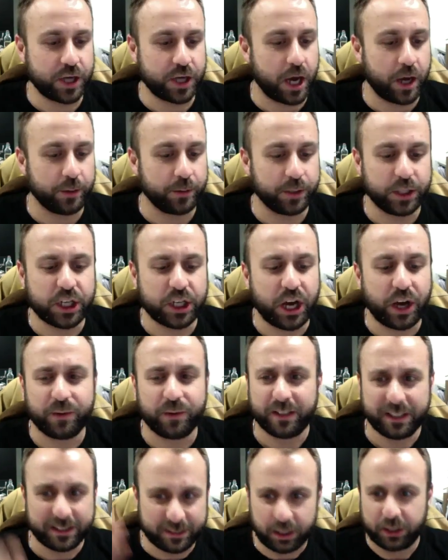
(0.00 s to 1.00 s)
so you know,
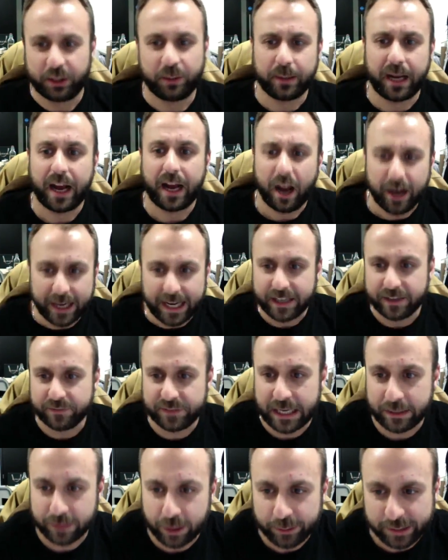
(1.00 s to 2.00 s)
so you'd be like, okay, you've
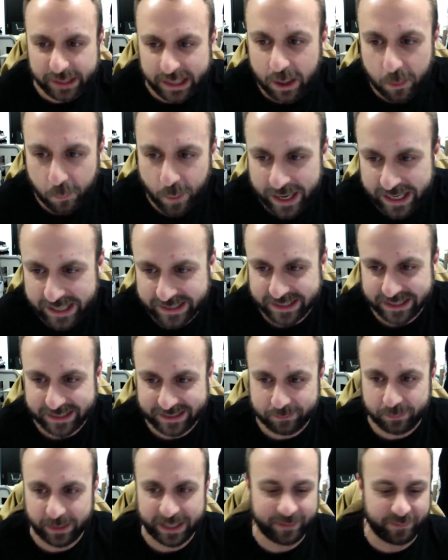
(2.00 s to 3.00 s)
downloaded it. When is it
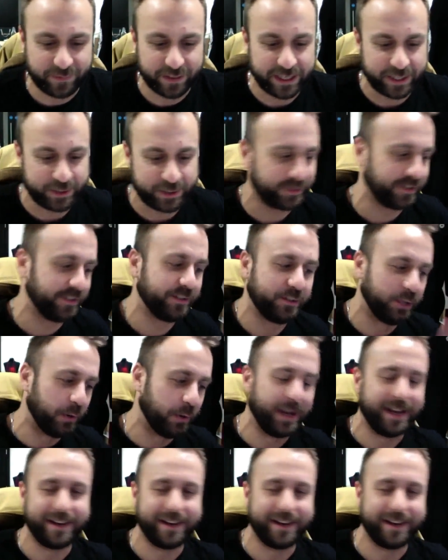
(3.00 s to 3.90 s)
being finished? Do it.